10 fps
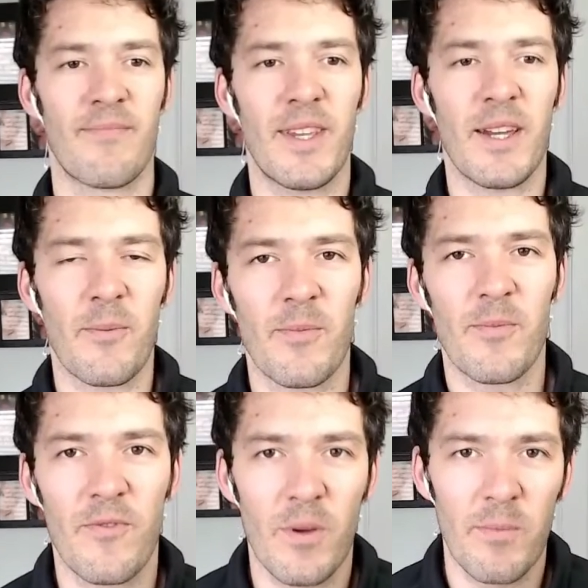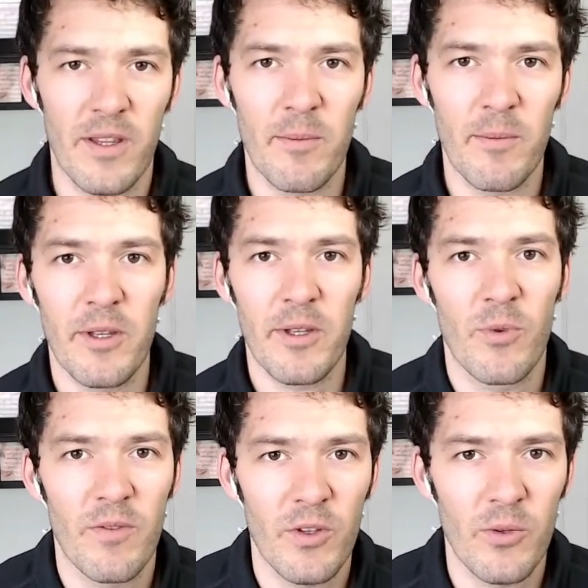Yeah, from the limited
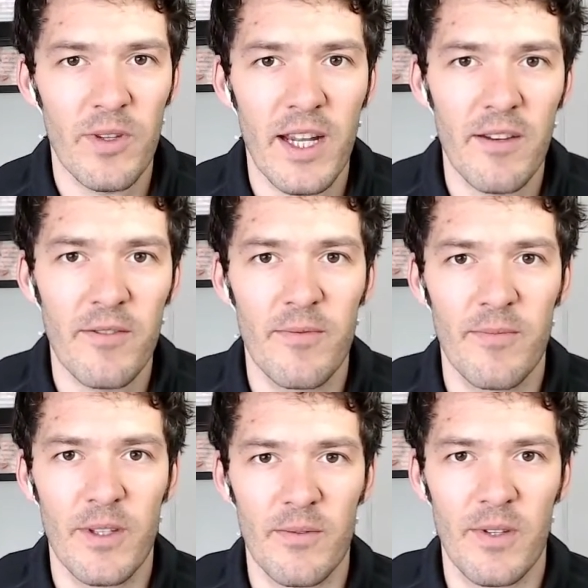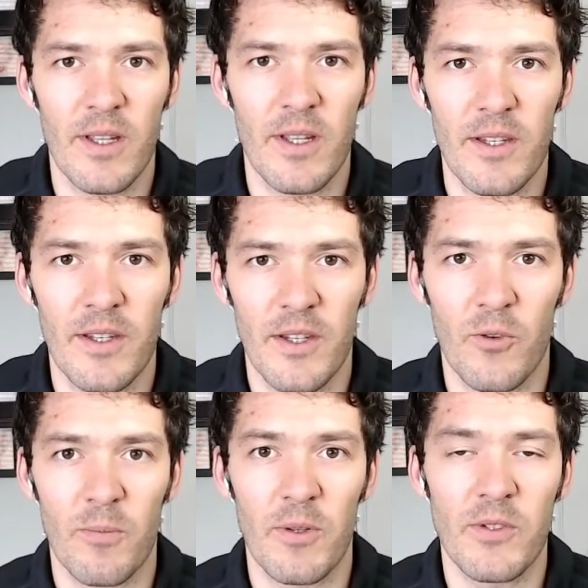review that I've done in
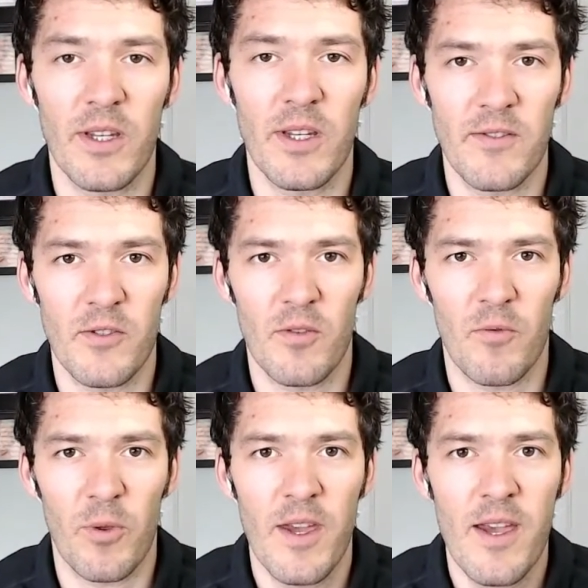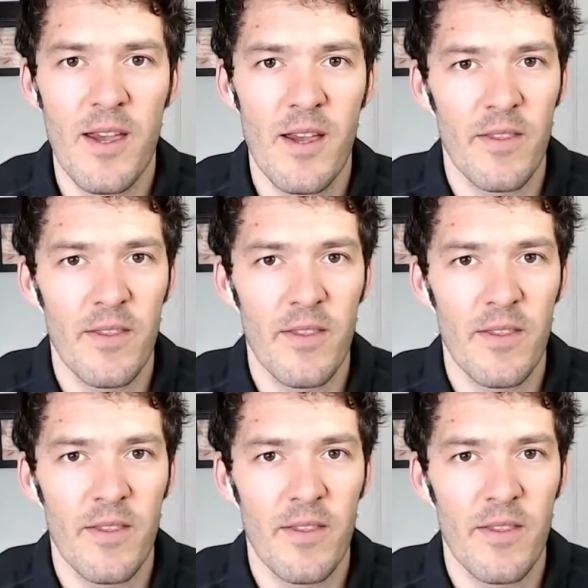hormone studies and so forth,